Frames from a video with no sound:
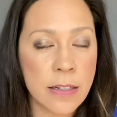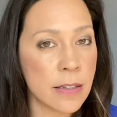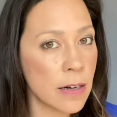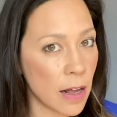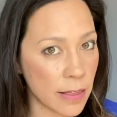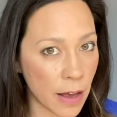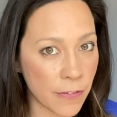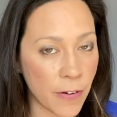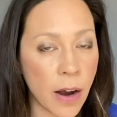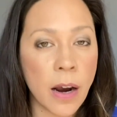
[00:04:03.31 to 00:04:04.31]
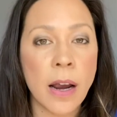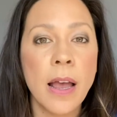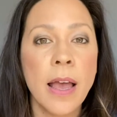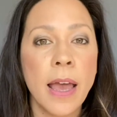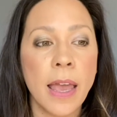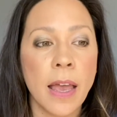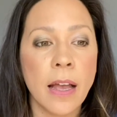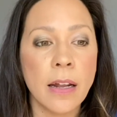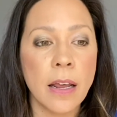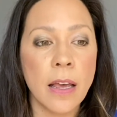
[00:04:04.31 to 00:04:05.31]
It's not that far
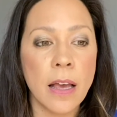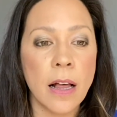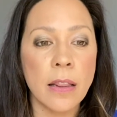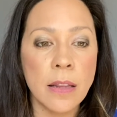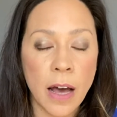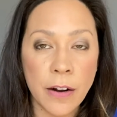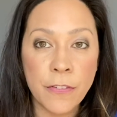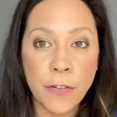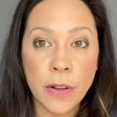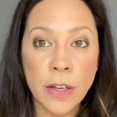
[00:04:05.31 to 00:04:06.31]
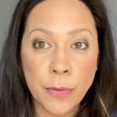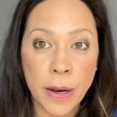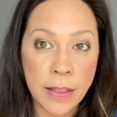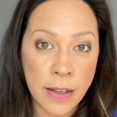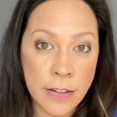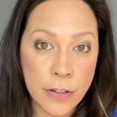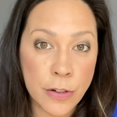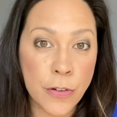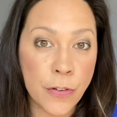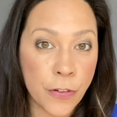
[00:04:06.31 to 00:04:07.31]
and a lot of really great things to
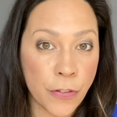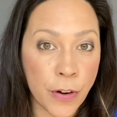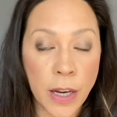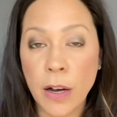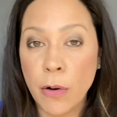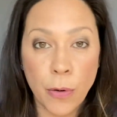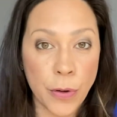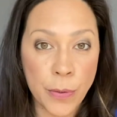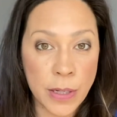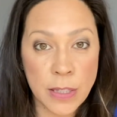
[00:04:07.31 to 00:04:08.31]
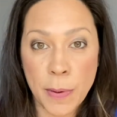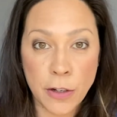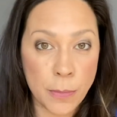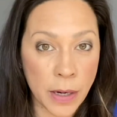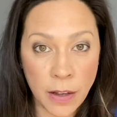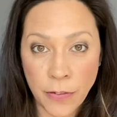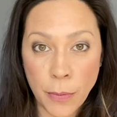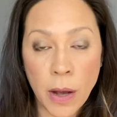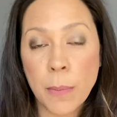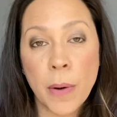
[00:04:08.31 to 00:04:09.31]
do for free, or you could spend your money if you want.